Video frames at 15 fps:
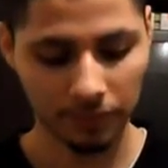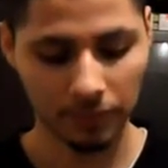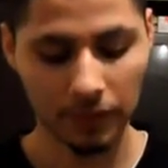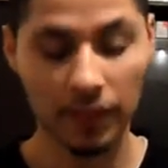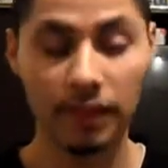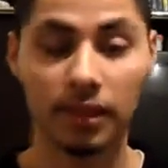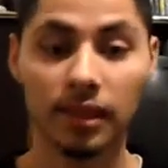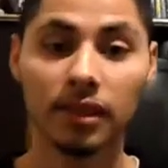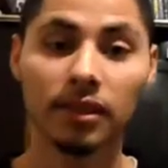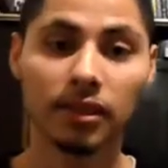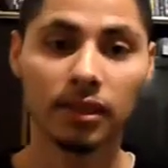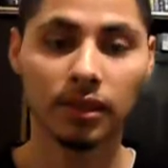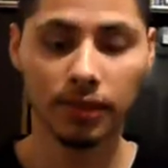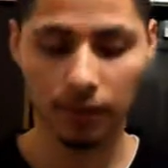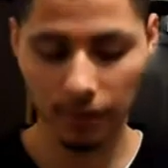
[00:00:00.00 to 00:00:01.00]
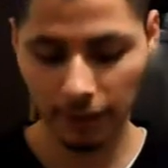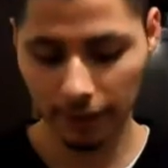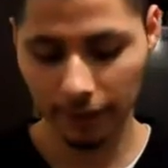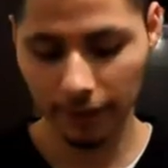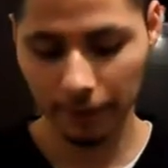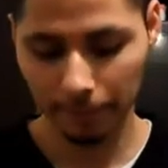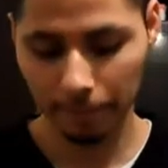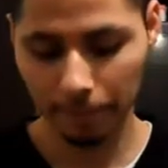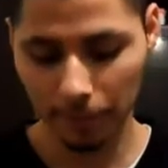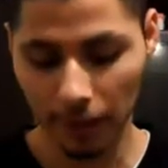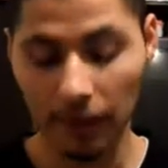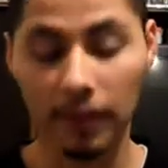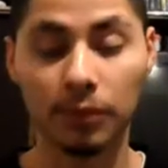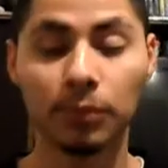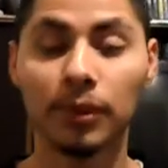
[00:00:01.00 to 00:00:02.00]
it's good like that.
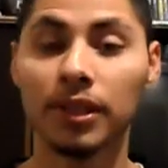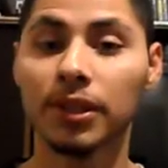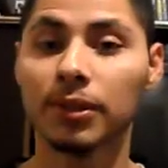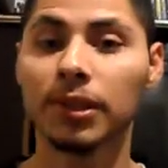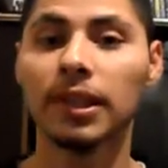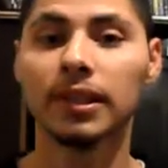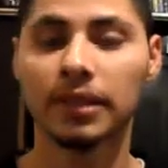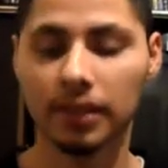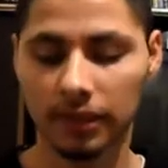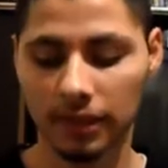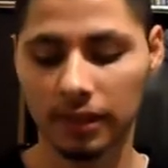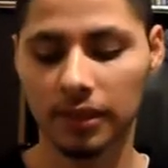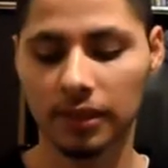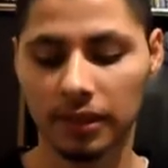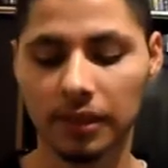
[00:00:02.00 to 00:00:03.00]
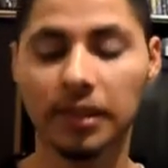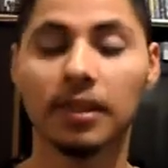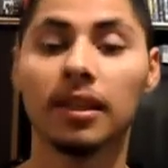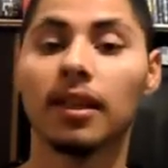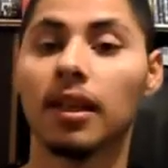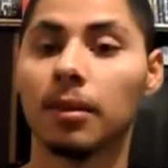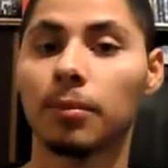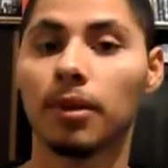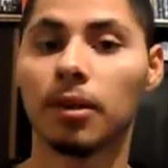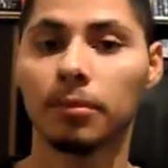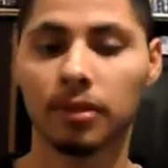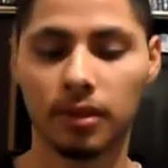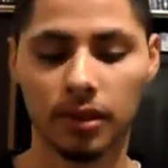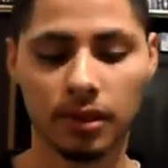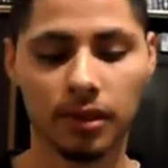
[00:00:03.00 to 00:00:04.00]
I really do like it. It sees a lot of problems,
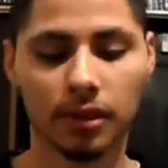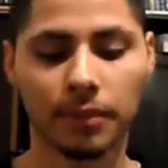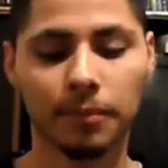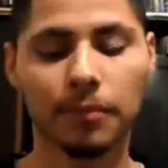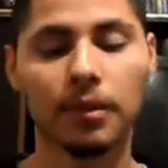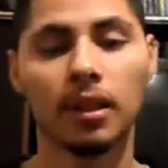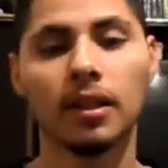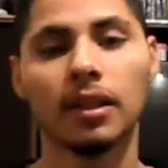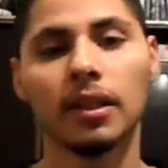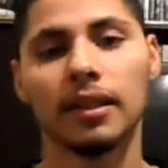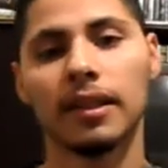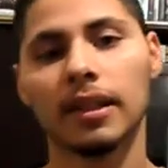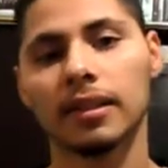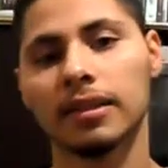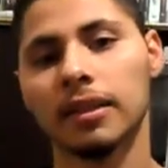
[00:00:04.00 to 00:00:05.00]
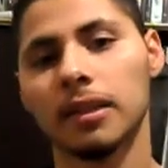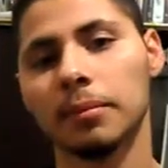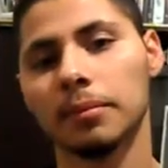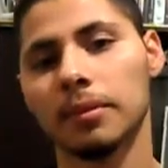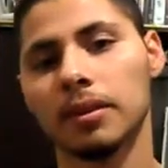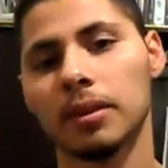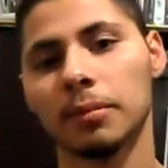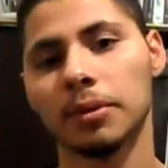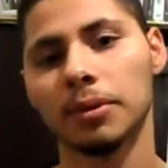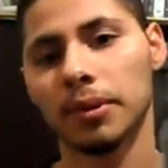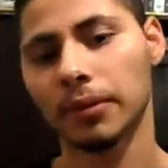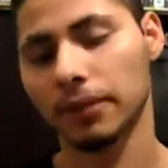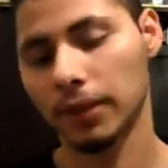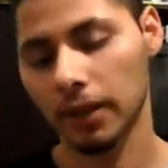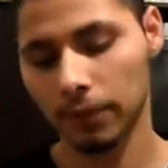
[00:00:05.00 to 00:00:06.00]
honestly. Next up, number
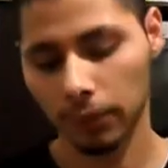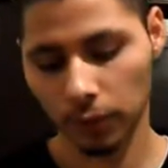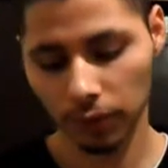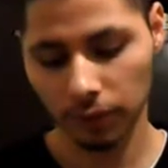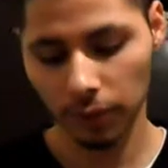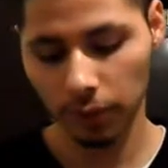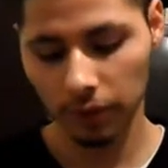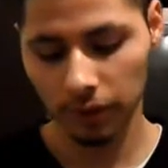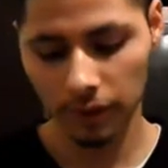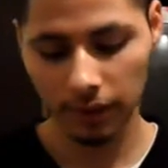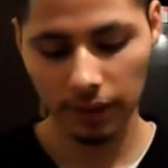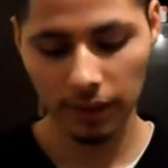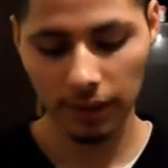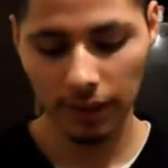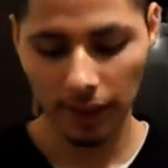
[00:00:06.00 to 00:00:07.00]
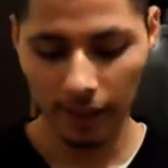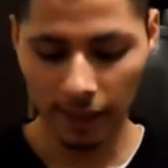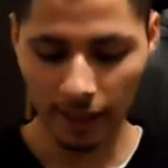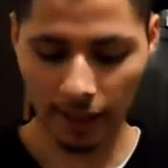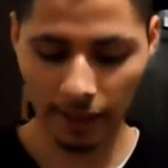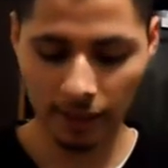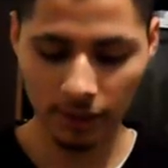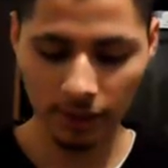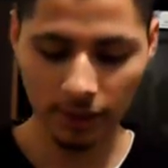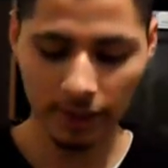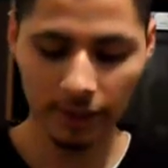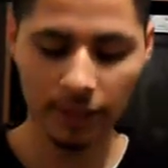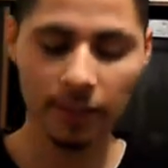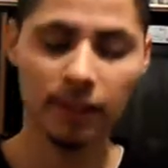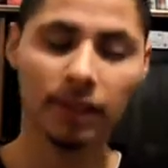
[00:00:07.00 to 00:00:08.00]
25, Force Focus. I just
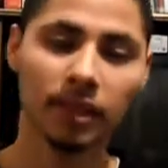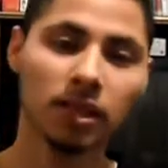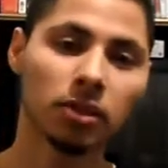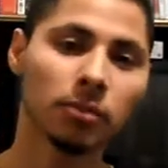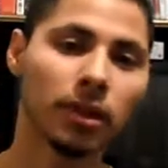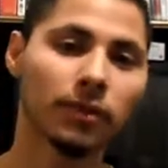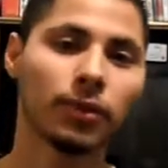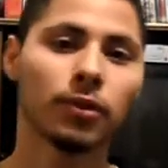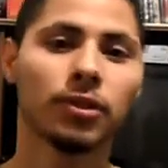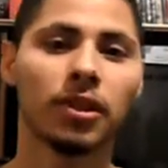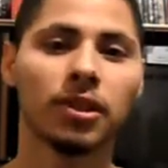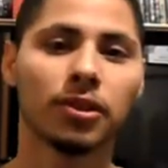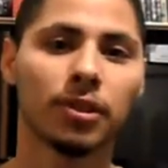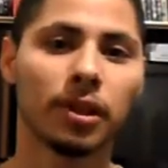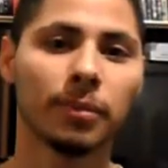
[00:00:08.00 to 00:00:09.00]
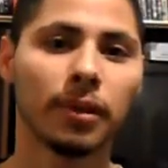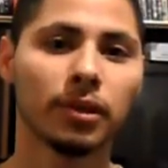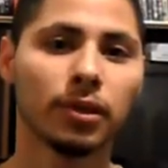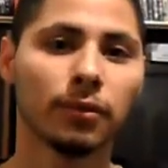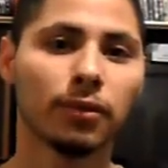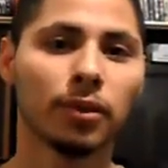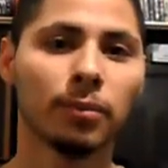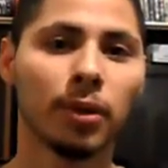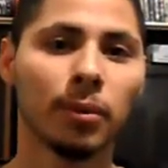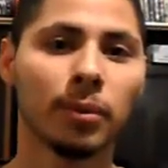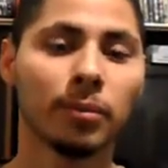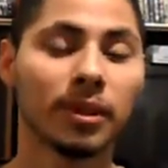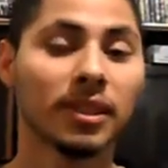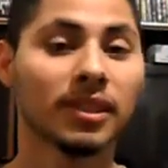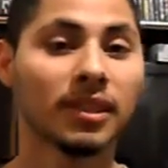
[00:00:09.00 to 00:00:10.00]
like it. This is my Photon Strike bouncer for the moment
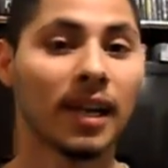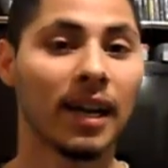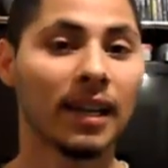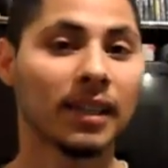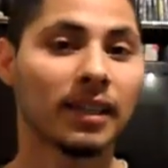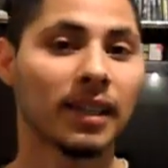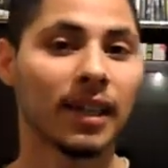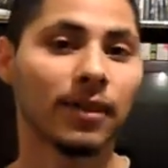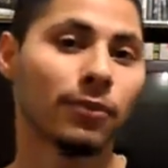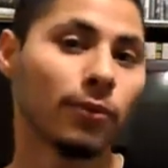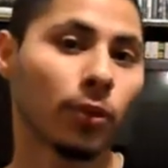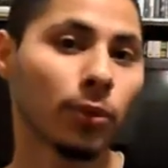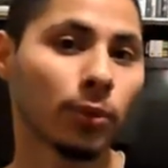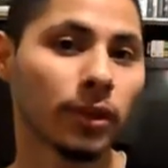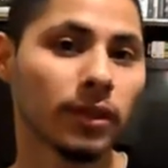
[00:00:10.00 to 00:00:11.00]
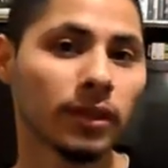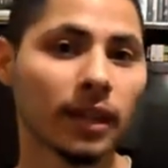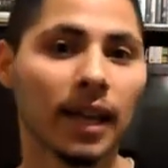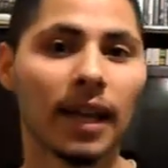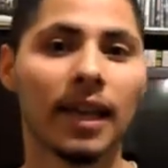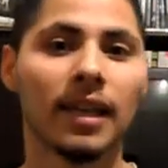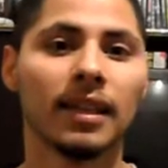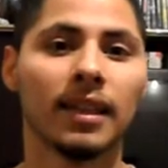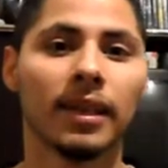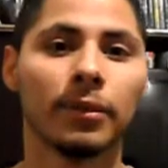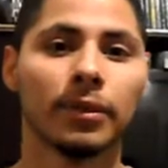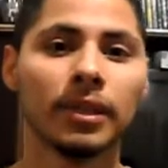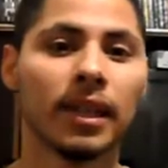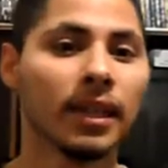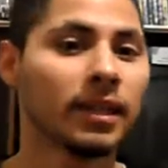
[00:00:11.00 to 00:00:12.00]
because I can't afford one, and I
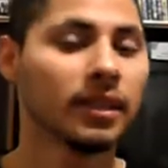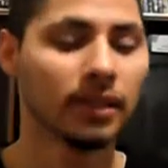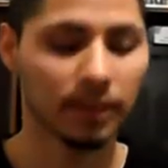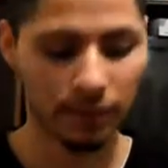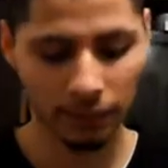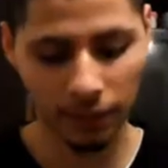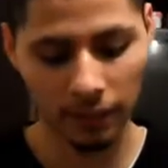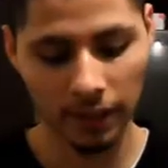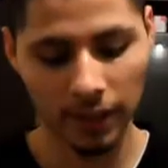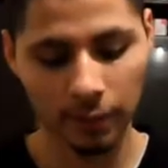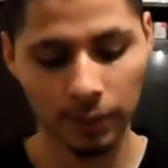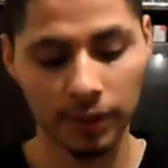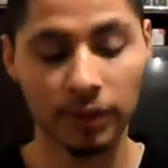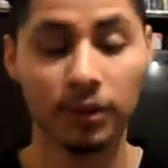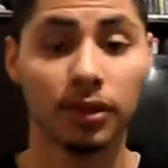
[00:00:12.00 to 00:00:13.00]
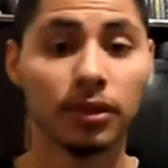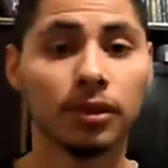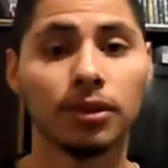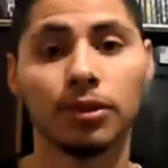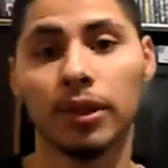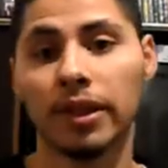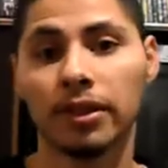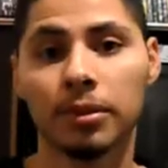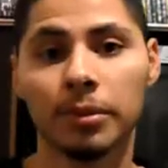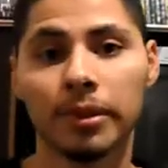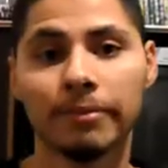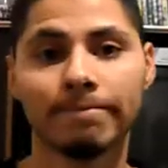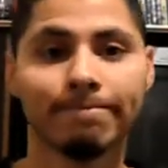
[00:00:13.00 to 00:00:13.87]
would like, if y'all had one, to trade it to me,